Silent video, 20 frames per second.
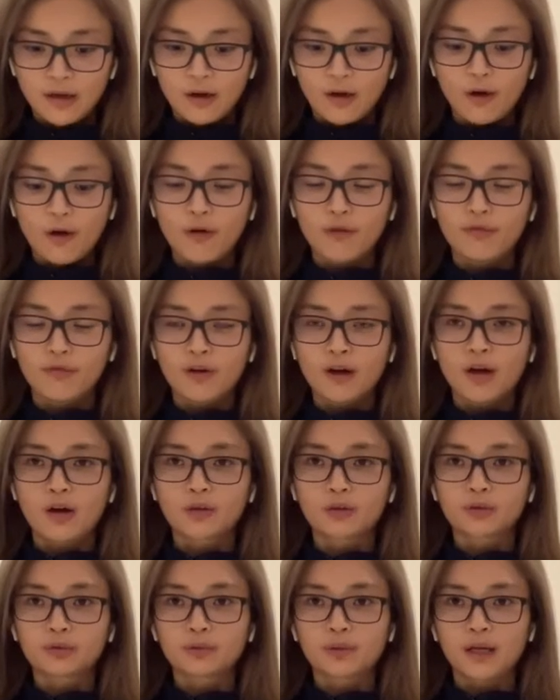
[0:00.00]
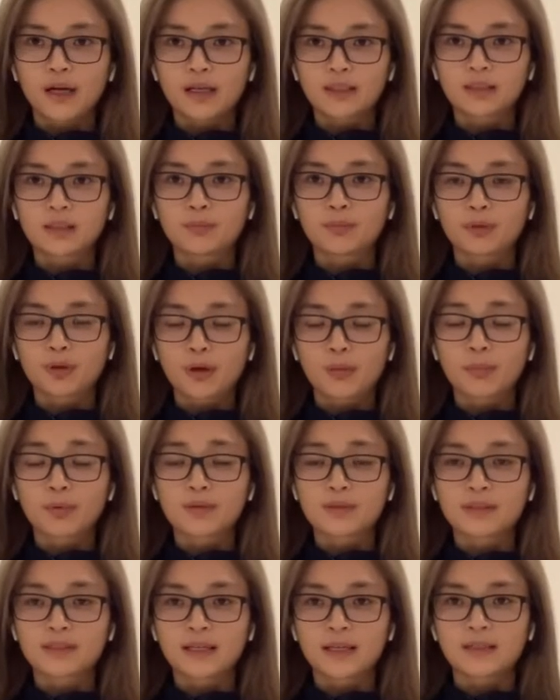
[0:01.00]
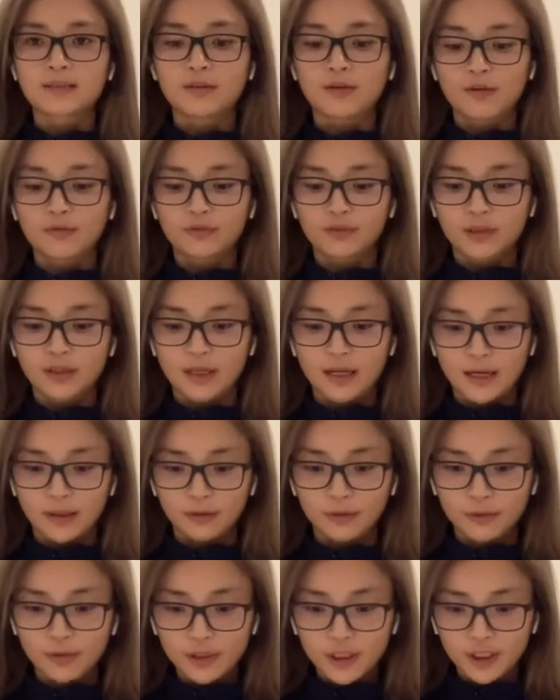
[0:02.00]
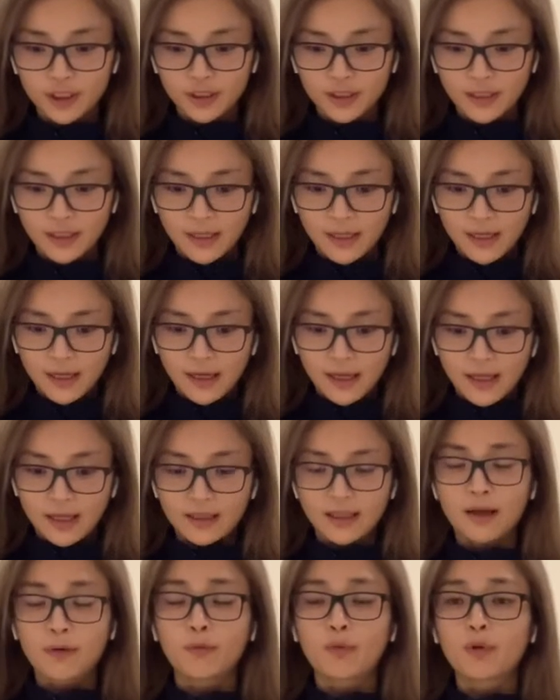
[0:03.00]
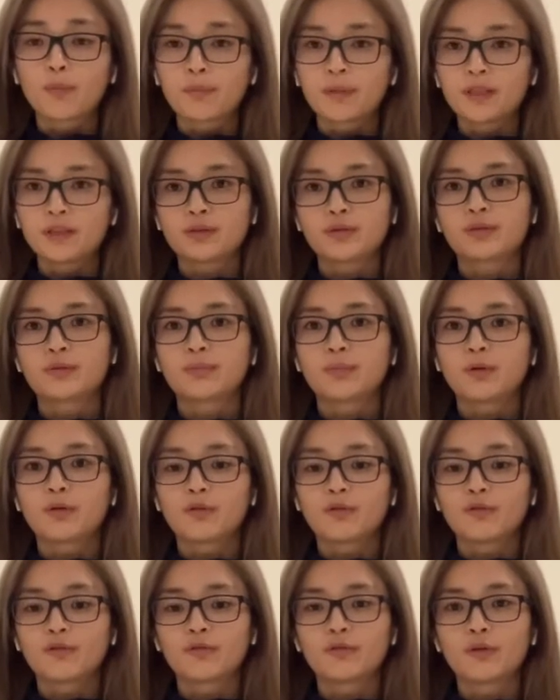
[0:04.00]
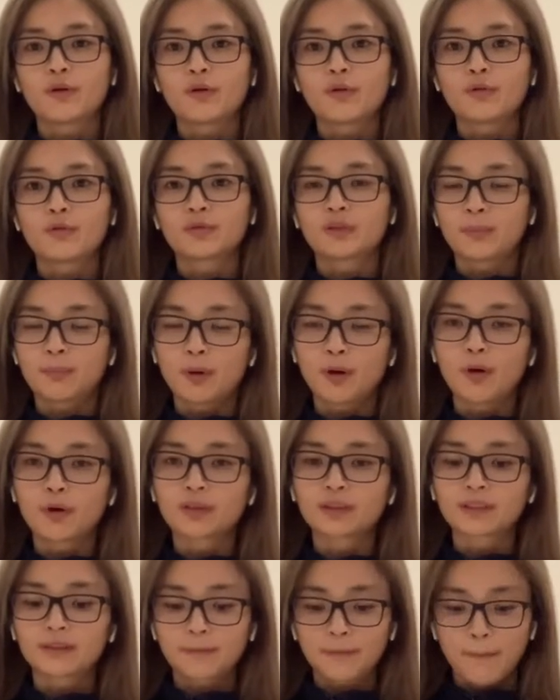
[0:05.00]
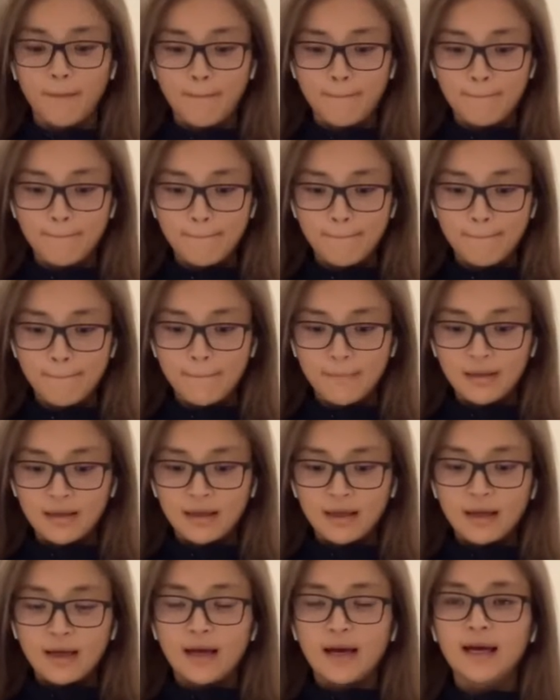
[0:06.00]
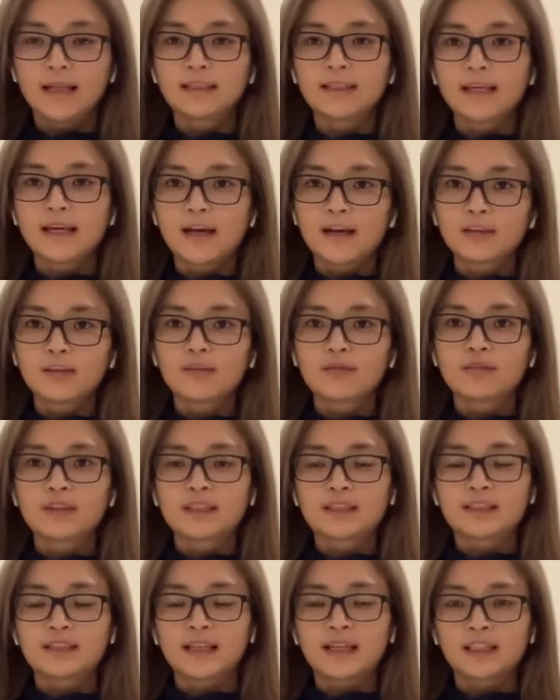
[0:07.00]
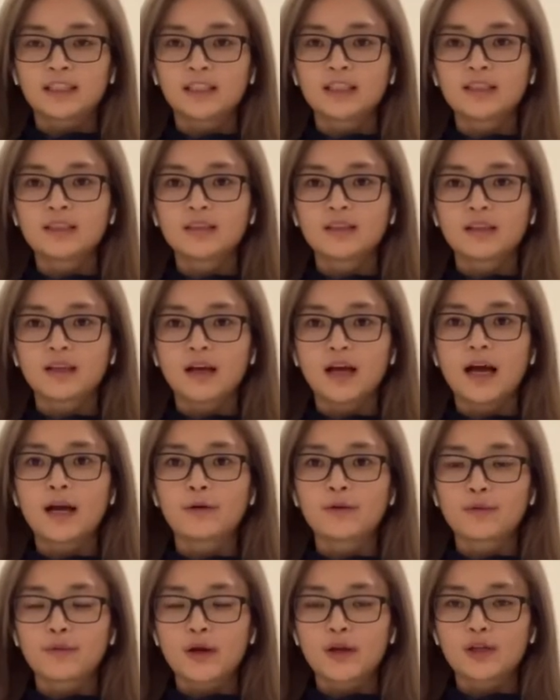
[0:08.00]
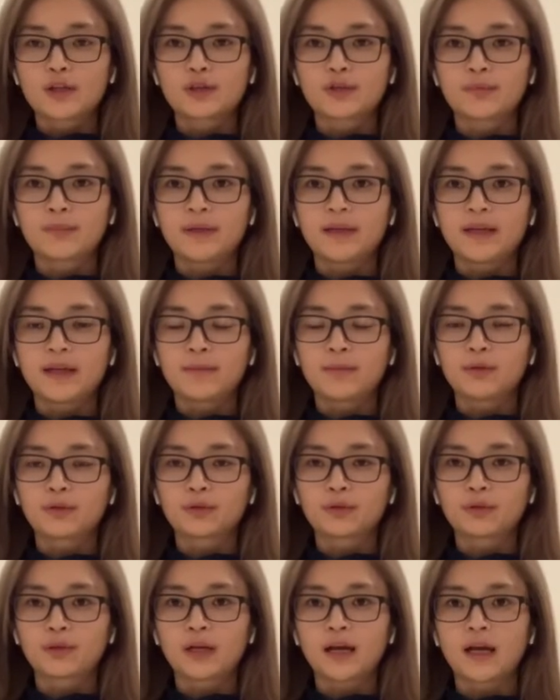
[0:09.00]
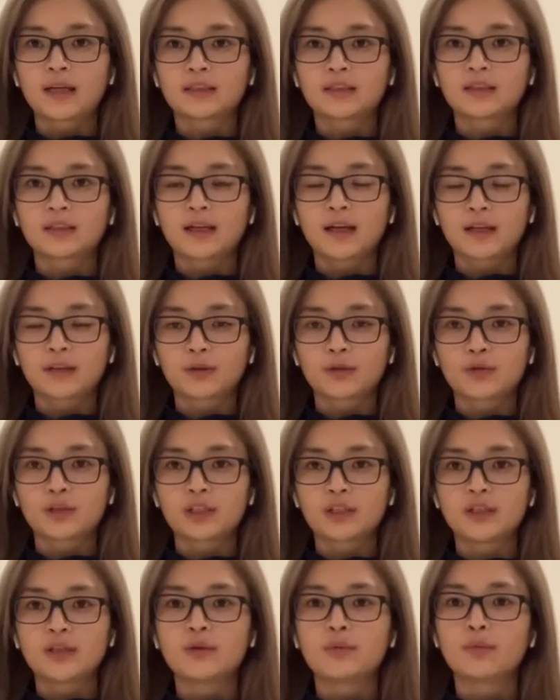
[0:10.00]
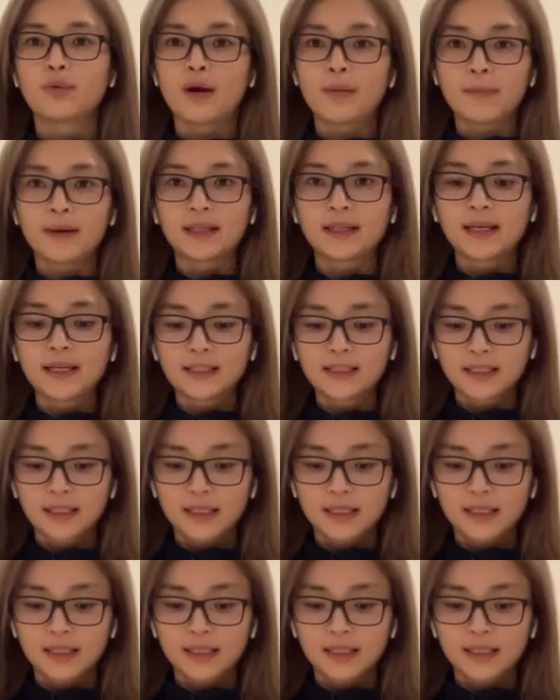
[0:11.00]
of how to cut a proper size of the cartouche that will be suitable for the pot. At the end of this session, everyone should be able to cut a cartouche in 1 minute